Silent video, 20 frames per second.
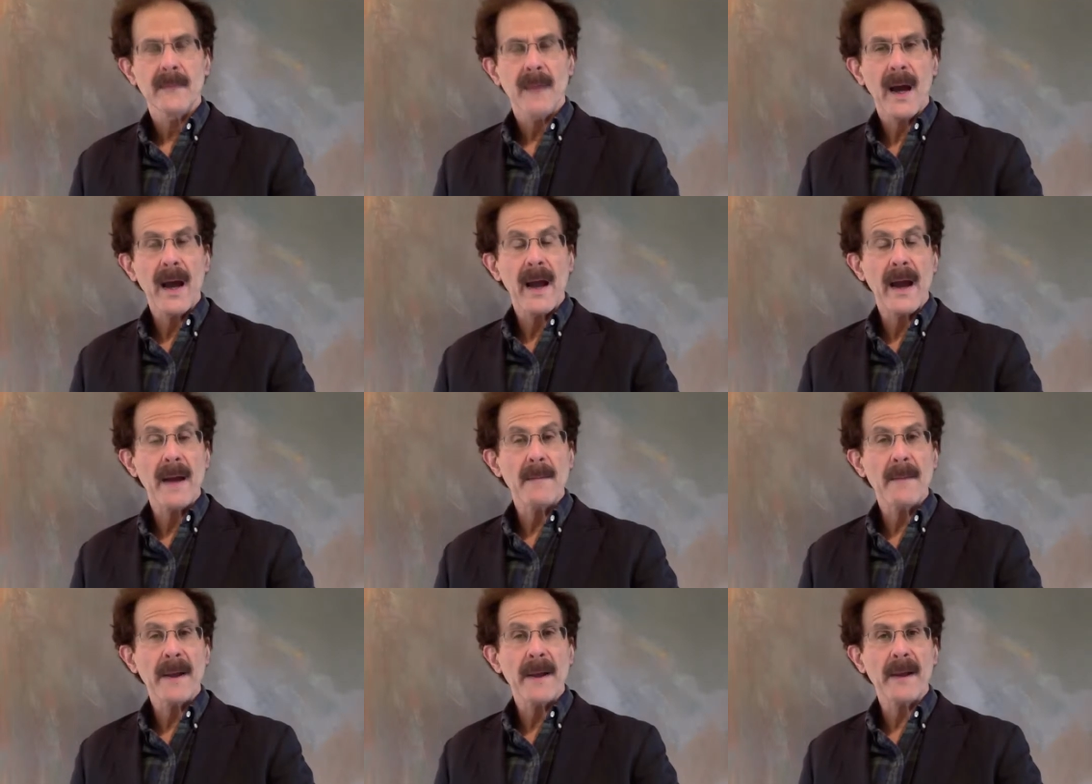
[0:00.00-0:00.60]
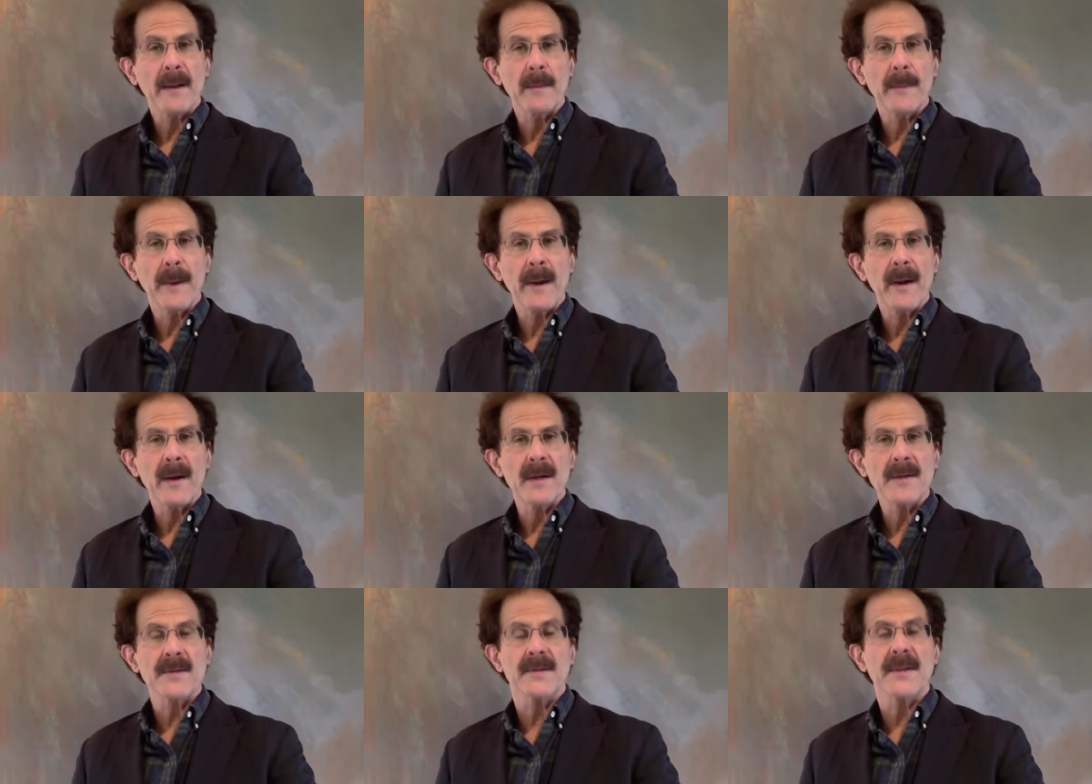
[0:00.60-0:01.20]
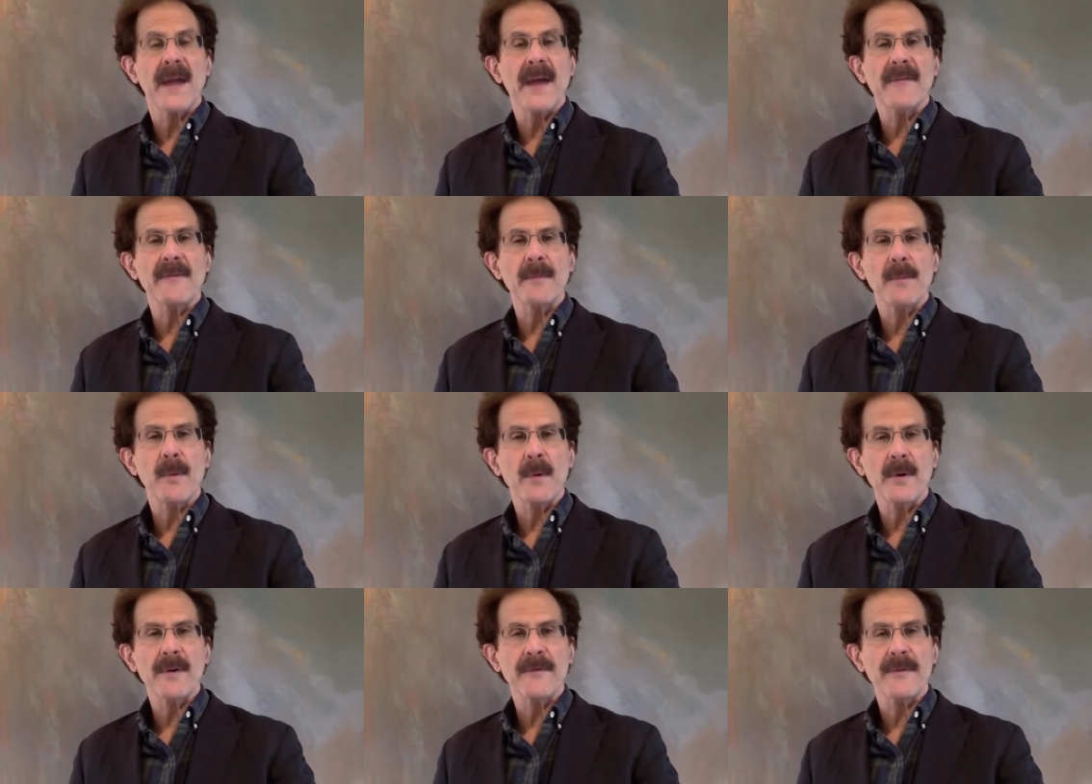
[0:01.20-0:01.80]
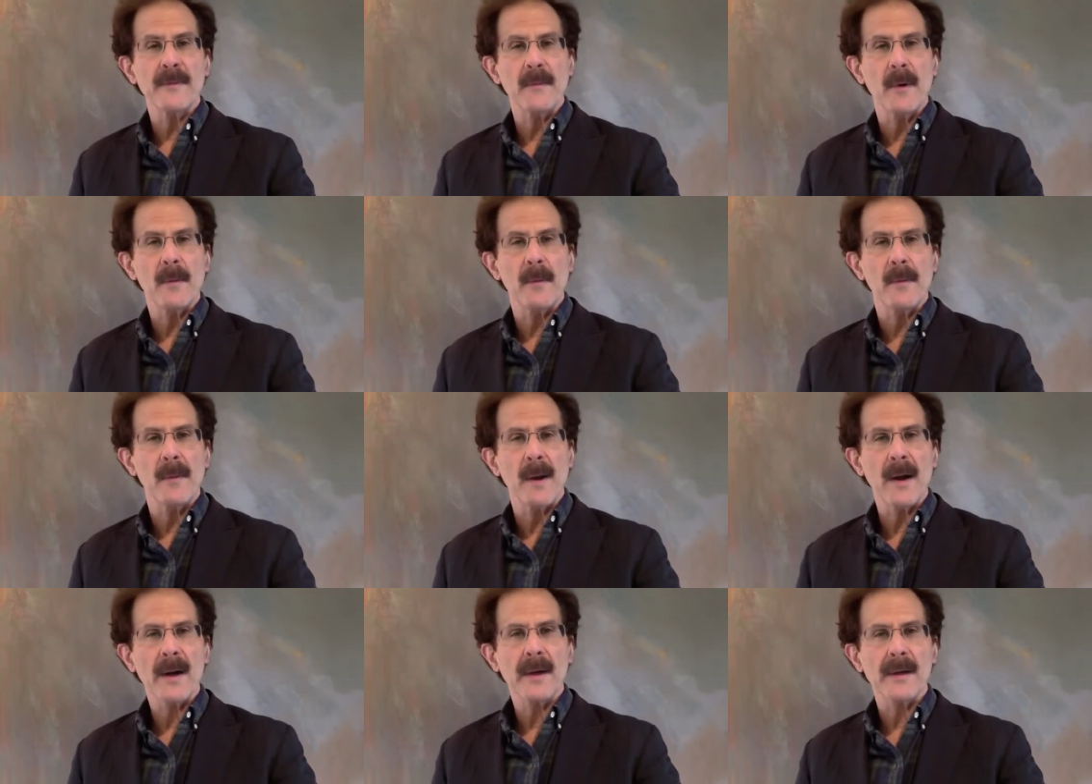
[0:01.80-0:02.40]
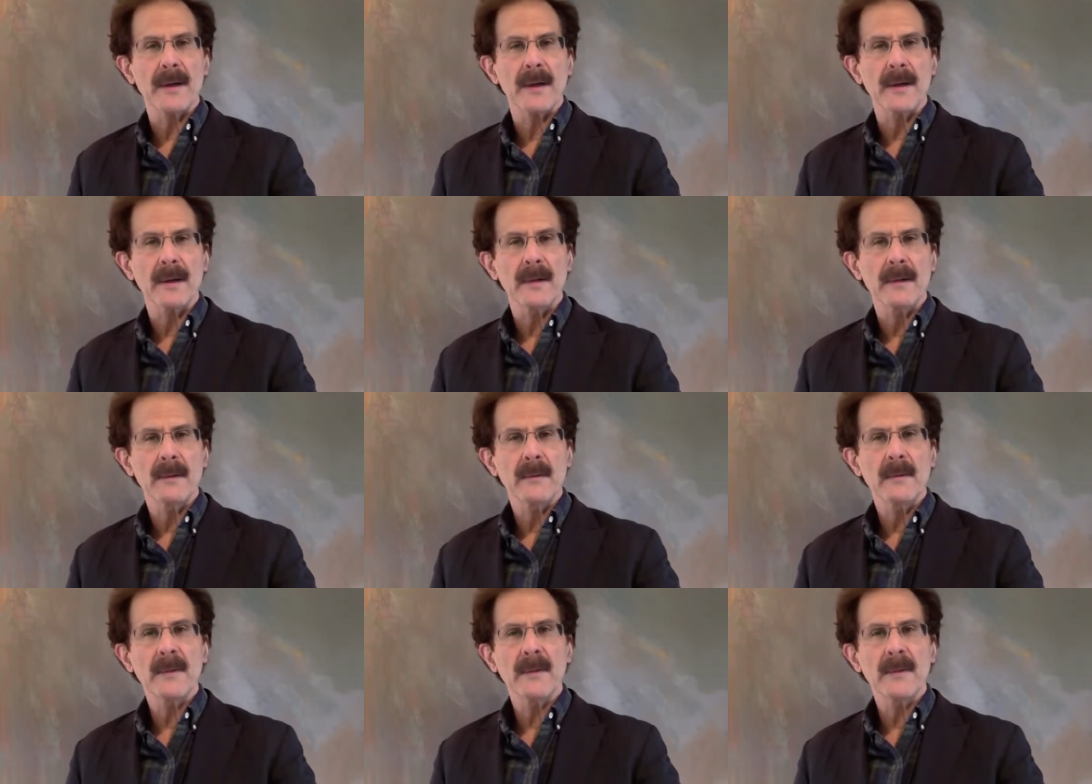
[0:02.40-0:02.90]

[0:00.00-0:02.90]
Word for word: Hi, I'm Michael Barris, staff reporter for Mobile Marketer,